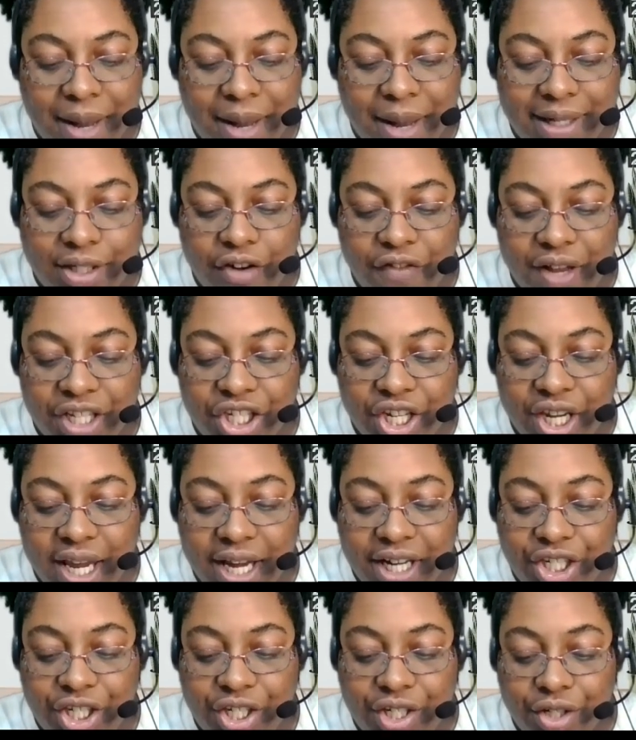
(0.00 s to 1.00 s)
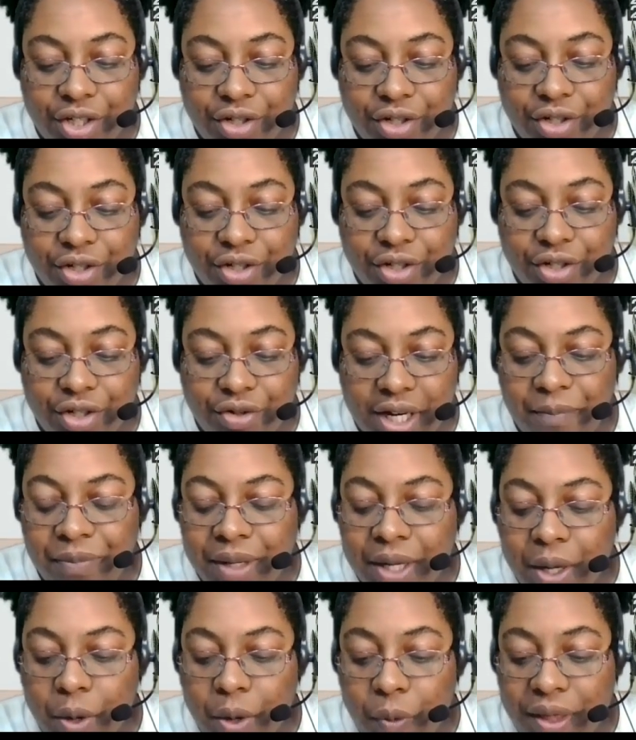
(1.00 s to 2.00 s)
an advanced Master of
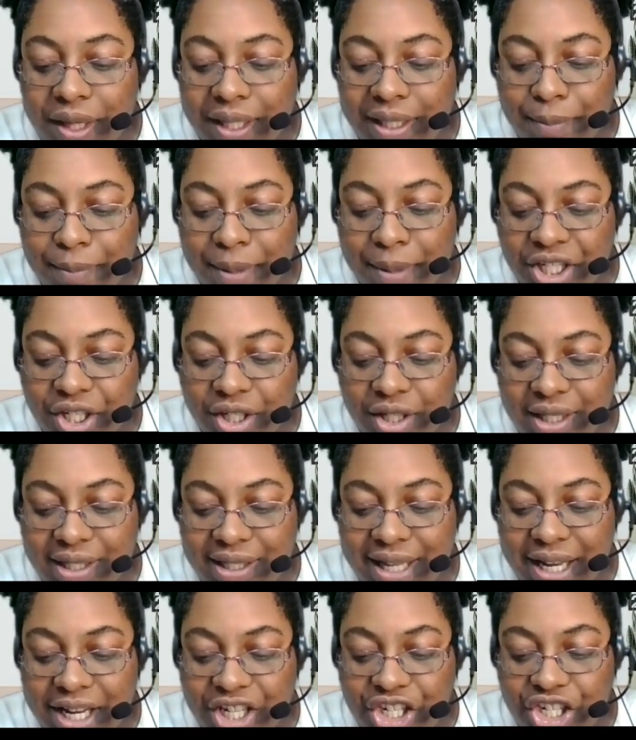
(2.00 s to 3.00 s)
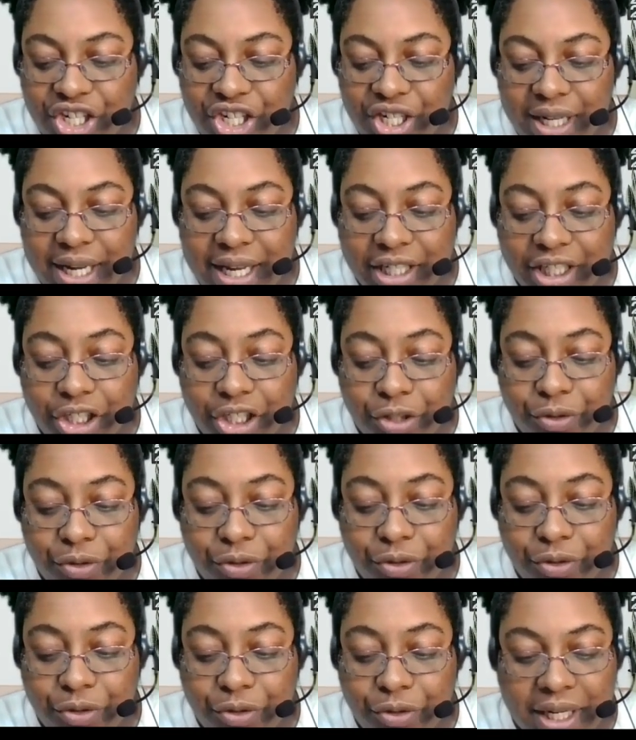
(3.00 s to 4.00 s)
Education degree with
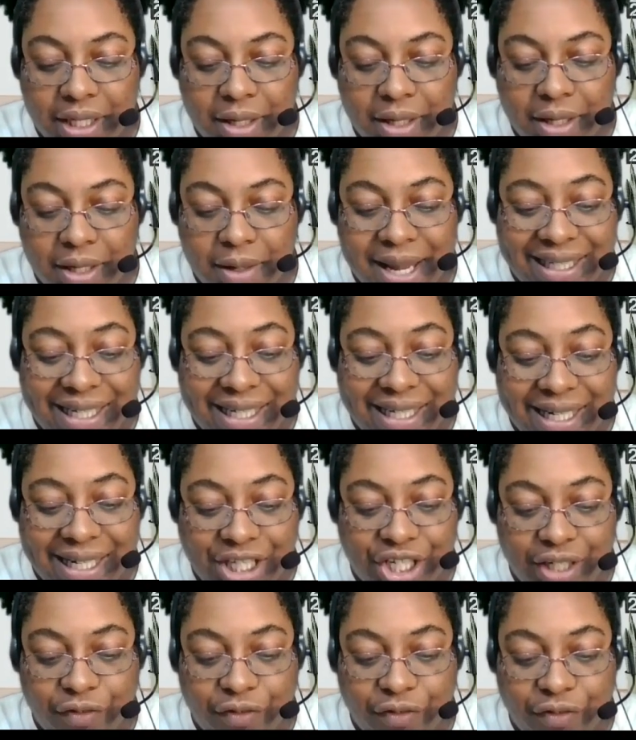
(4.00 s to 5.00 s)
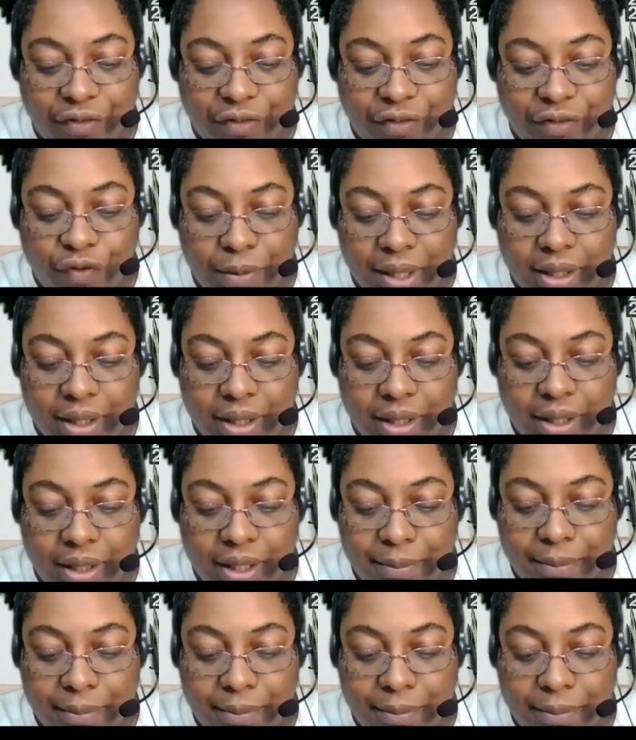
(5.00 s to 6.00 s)
specialization in curriculum and
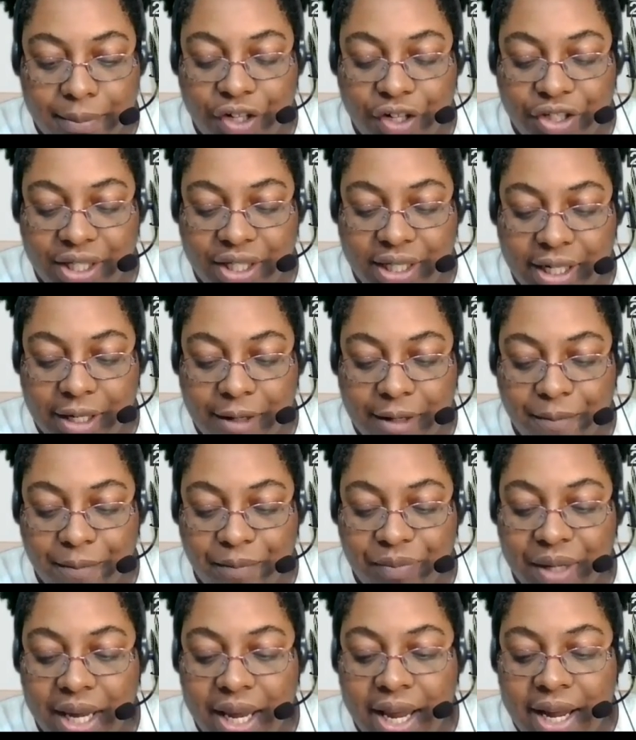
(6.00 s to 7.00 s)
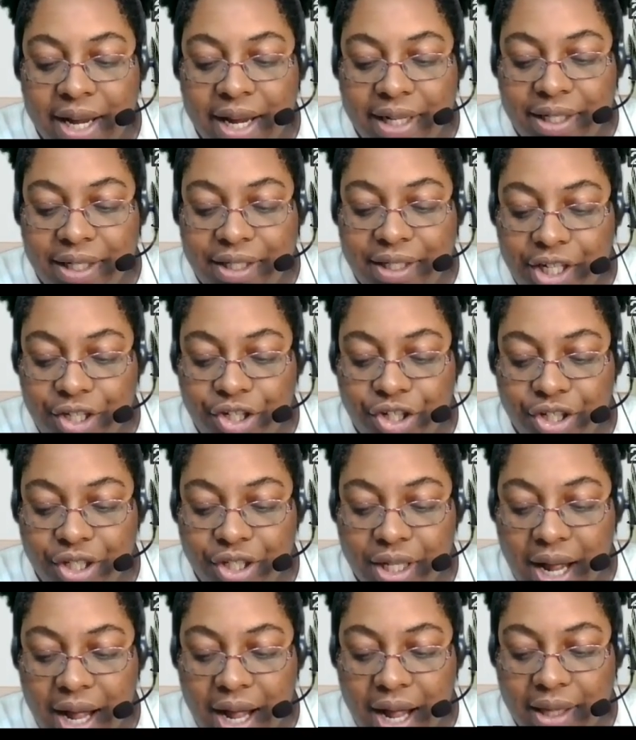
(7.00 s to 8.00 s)
teaching from Columbia University,
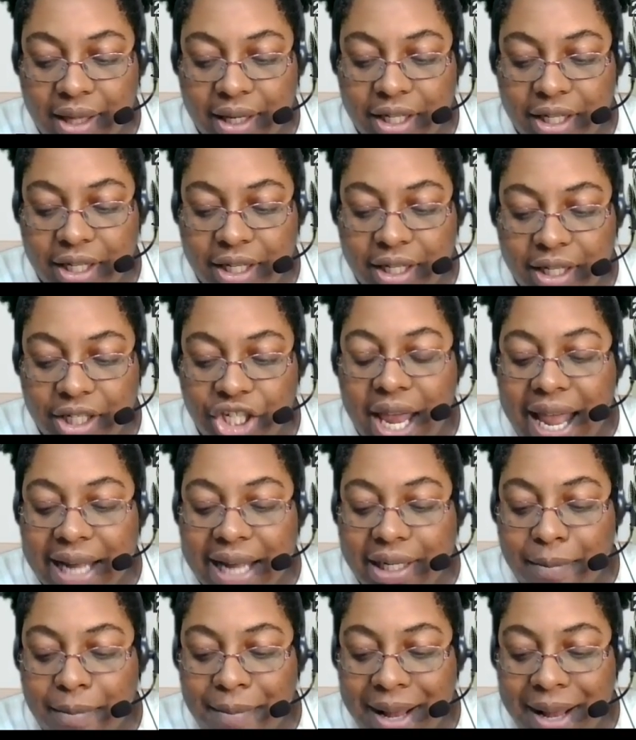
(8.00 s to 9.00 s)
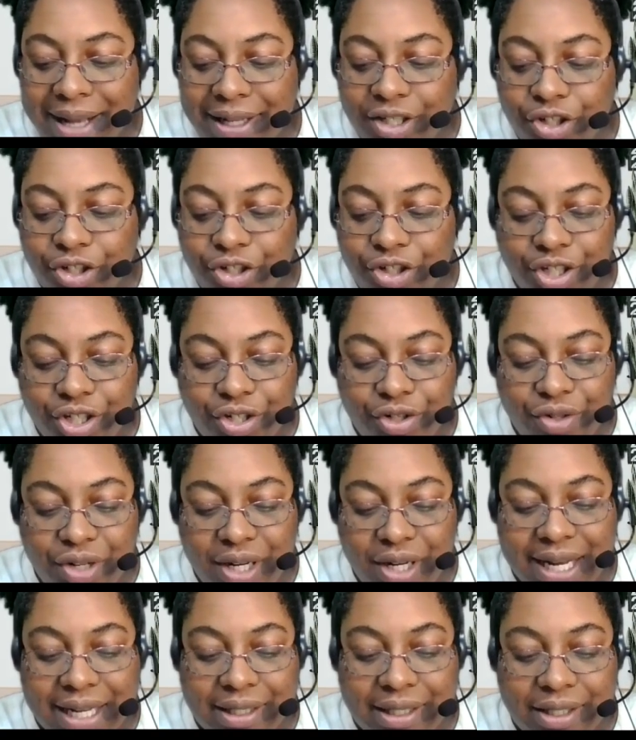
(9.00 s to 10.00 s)
Teachers College, and a
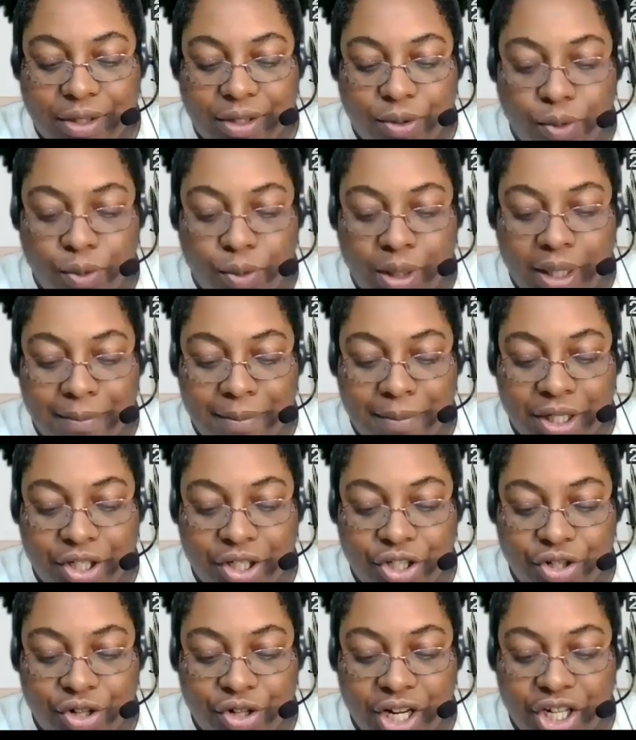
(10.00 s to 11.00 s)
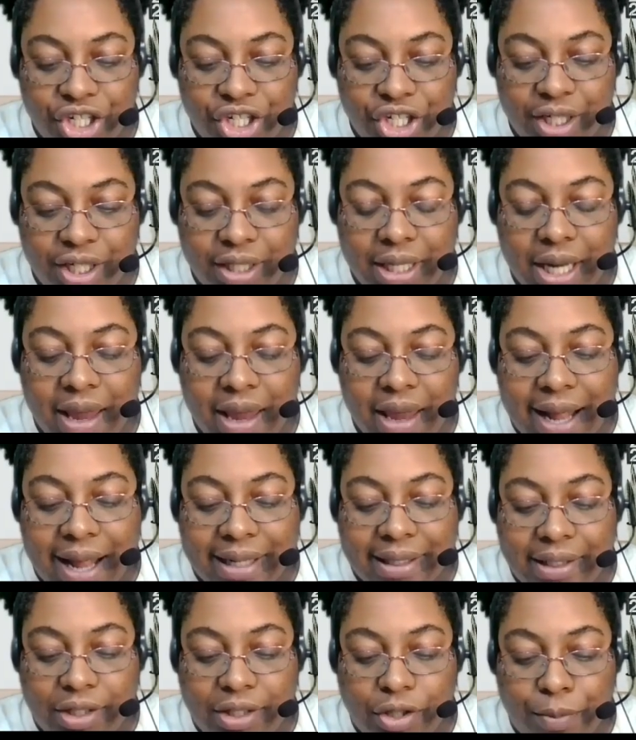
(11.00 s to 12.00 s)
master's degree in school
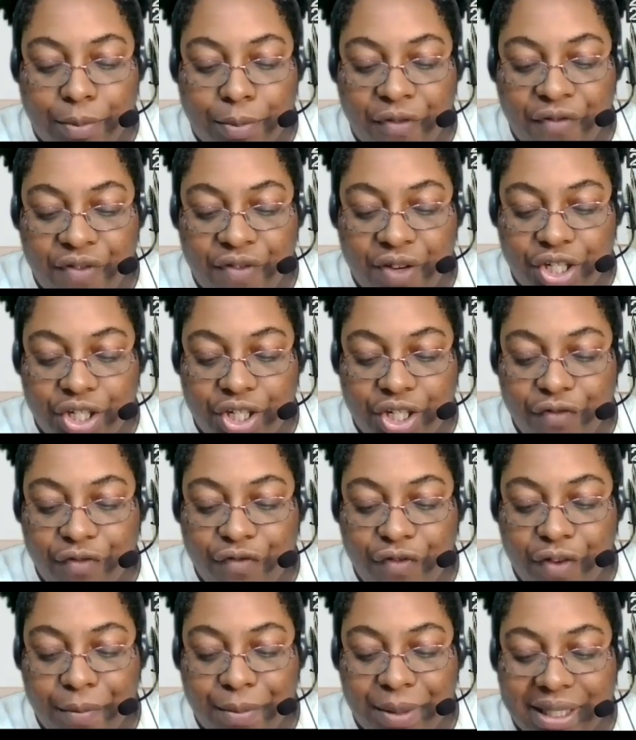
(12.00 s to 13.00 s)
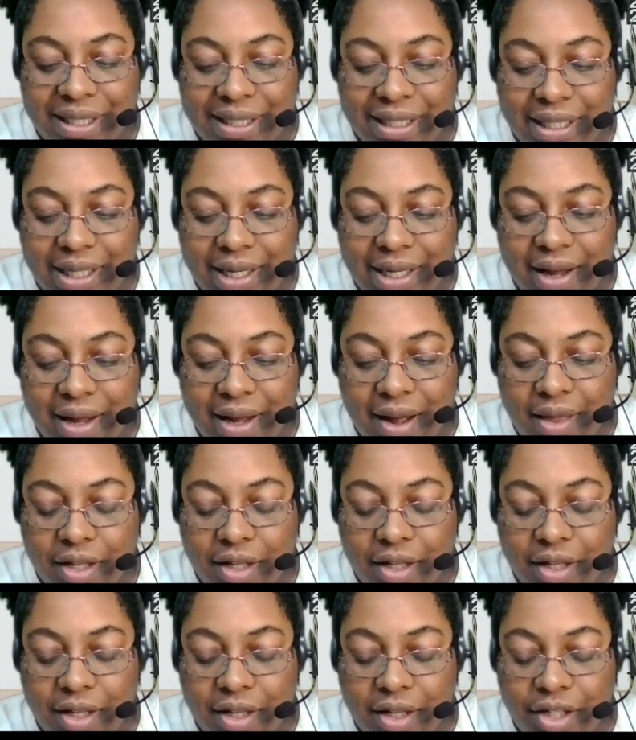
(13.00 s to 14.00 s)
administration and supervision from the
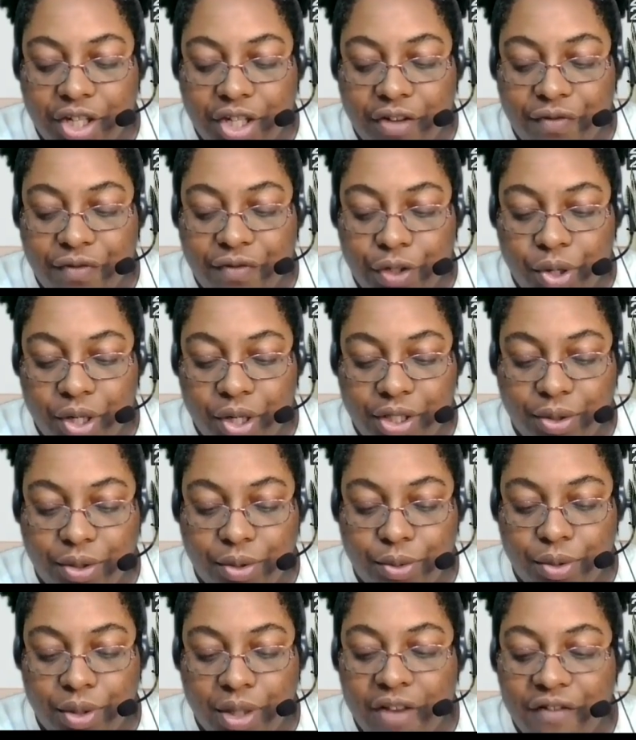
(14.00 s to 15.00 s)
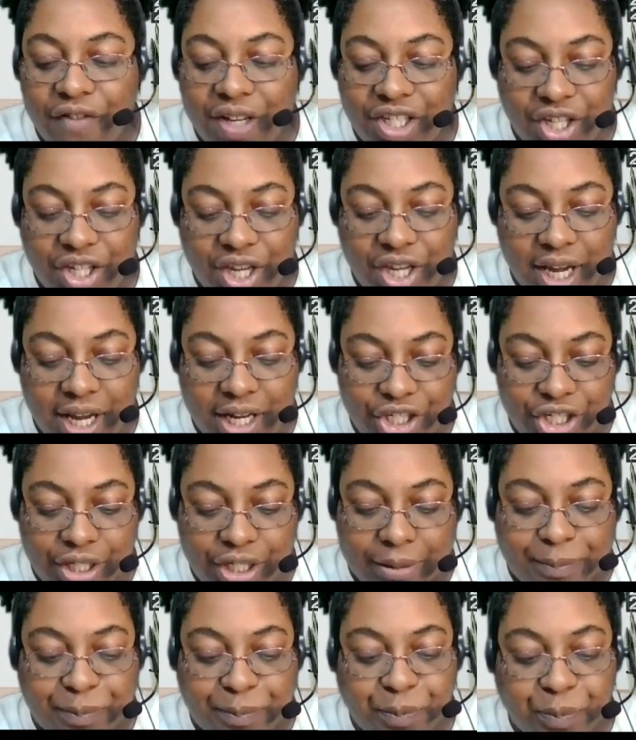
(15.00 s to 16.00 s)
City College of New York School of
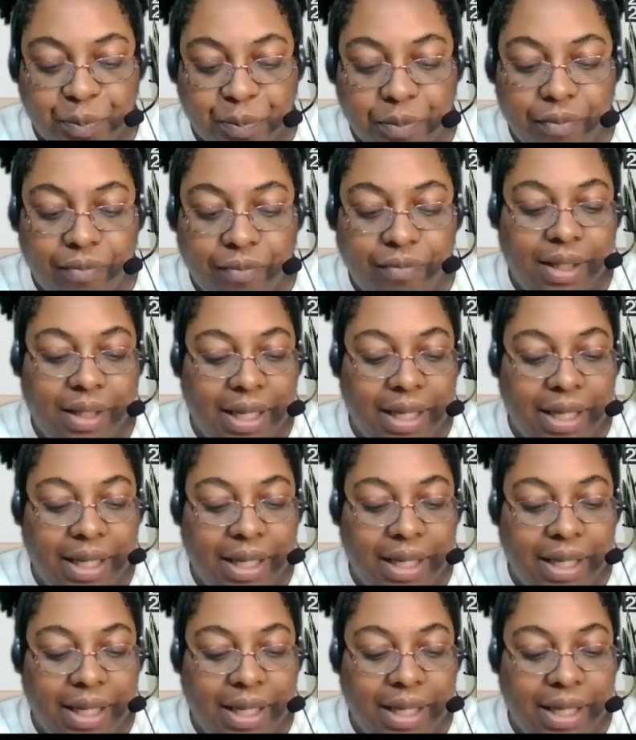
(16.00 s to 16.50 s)
Education.